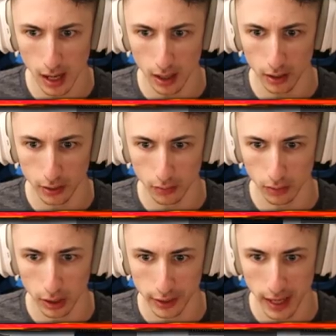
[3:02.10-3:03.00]
Uh, oh, no,
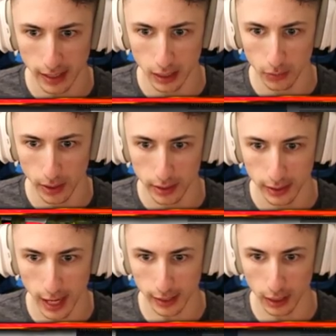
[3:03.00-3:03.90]
you can't get in the way. You
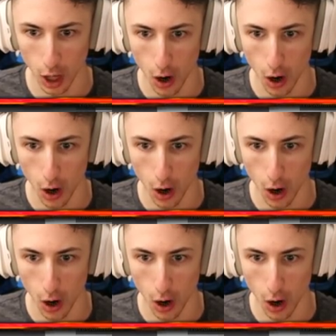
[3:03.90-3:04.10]
can't get...